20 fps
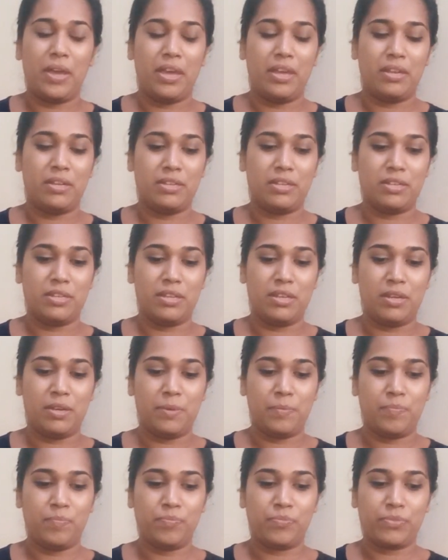And
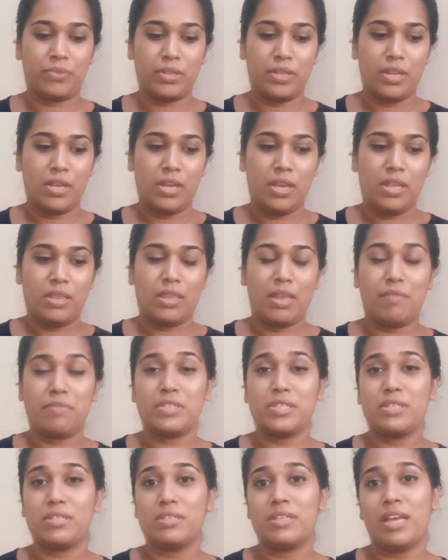
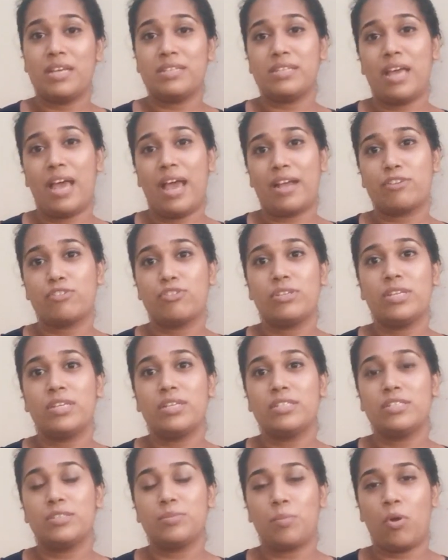there's
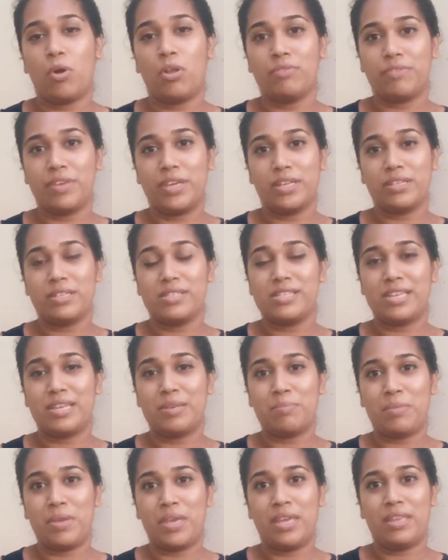actually a small weakness
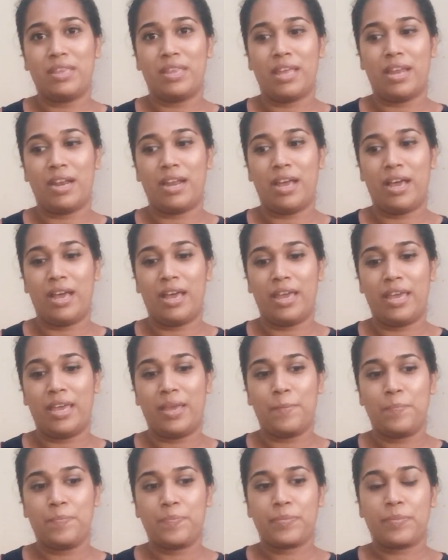in me that
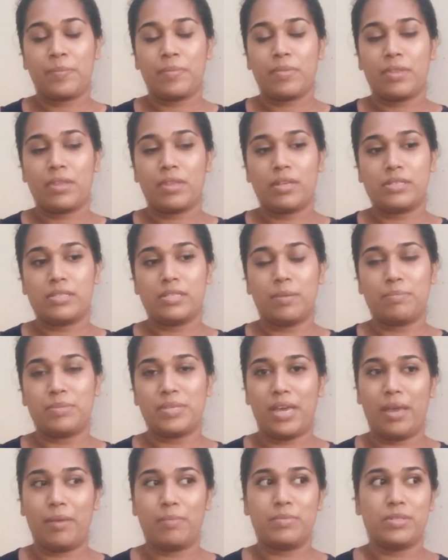I
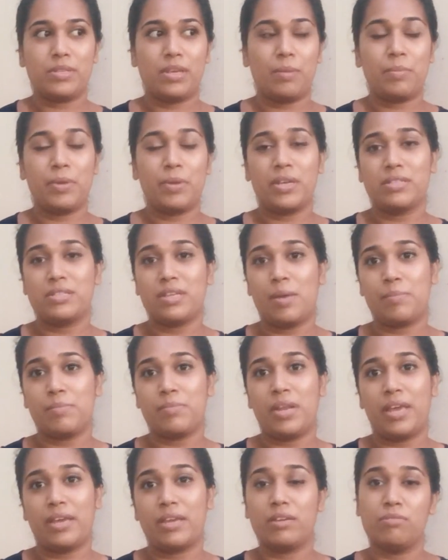sometimes, because
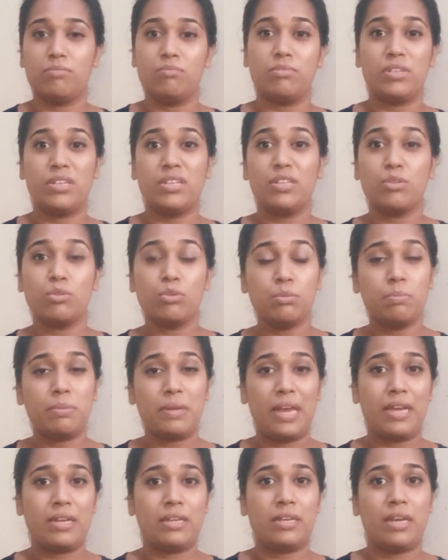I'm like a really good
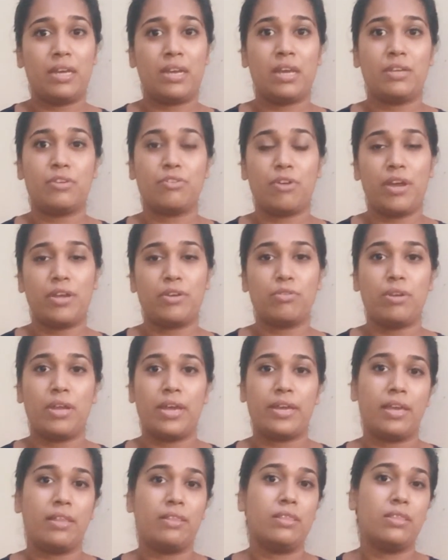planner and I try to
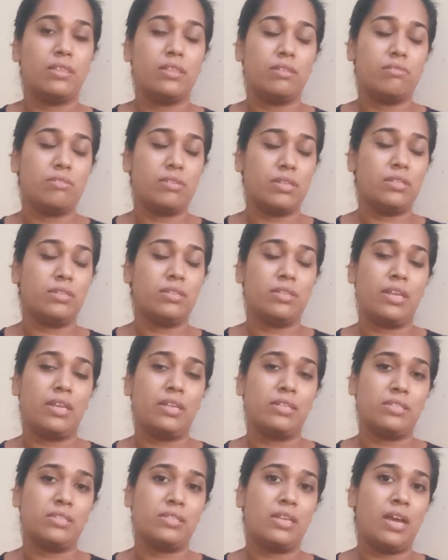like get certain
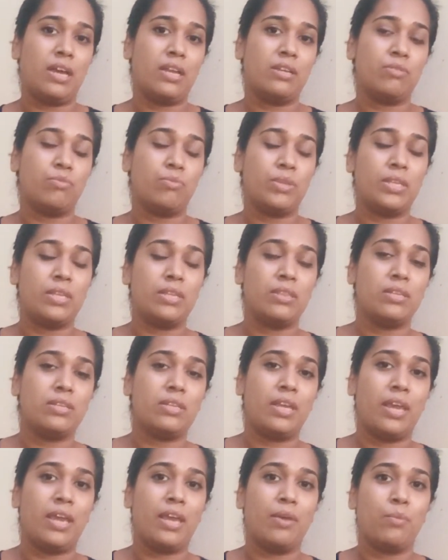things done within the
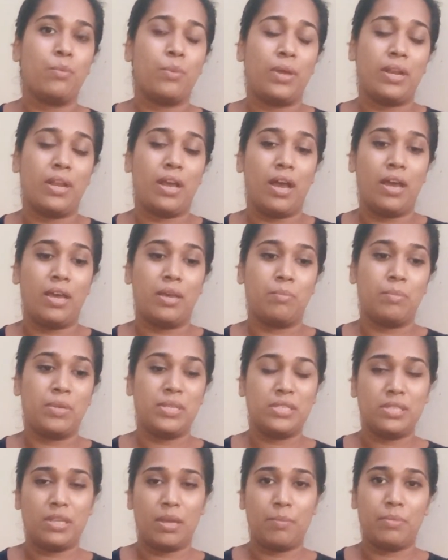day, when I
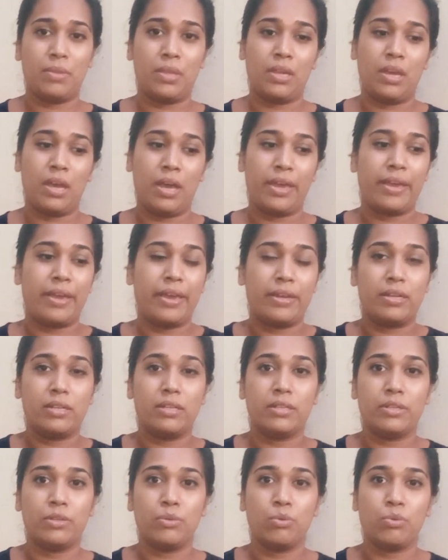miss something I get
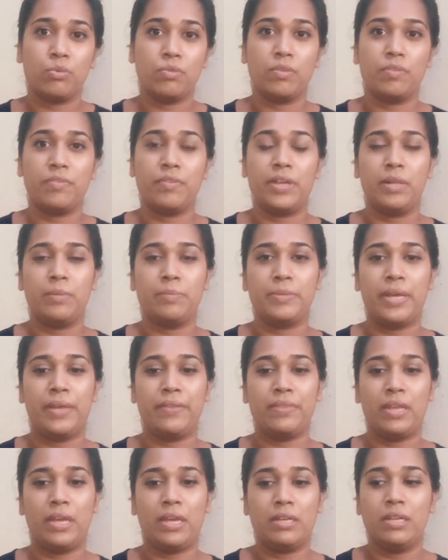a little overwhelmed,
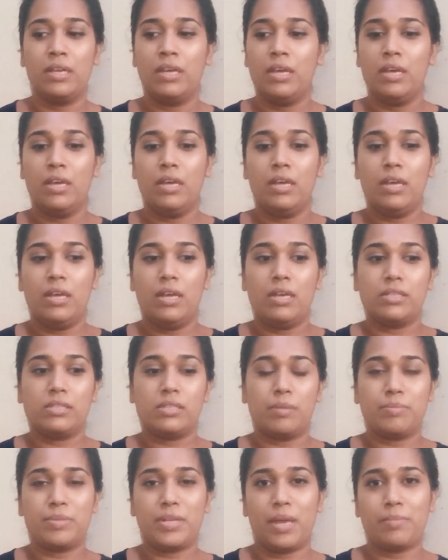and then
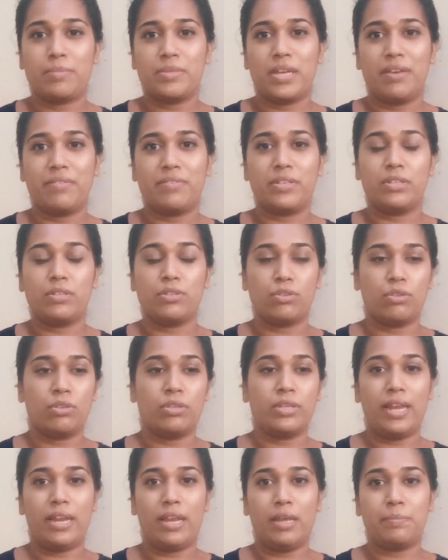sometimes I will
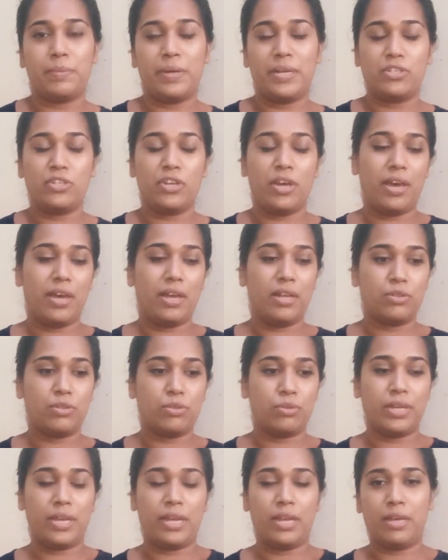yell at my child
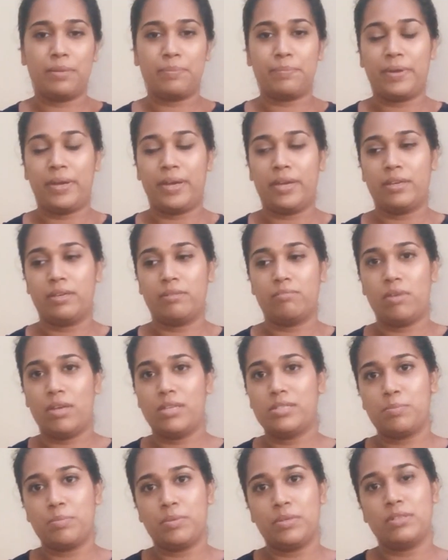or yell at my
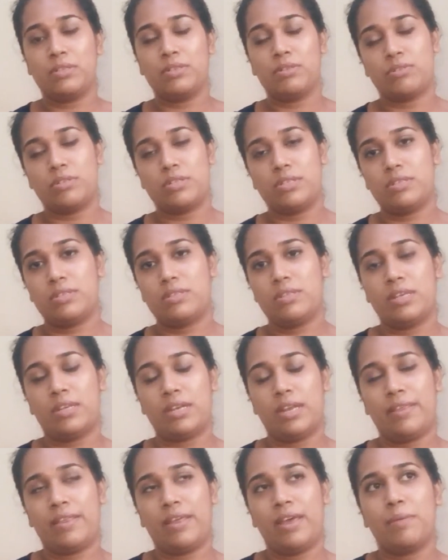husband or
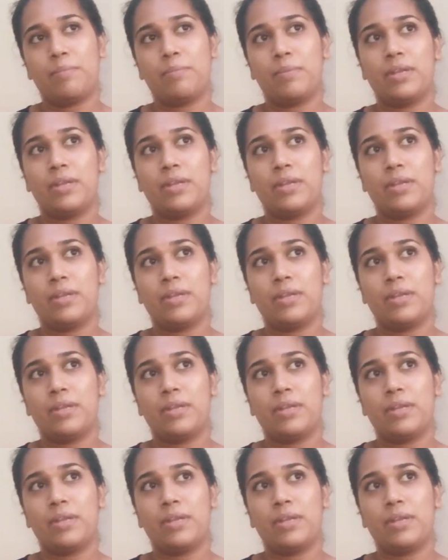thing like that.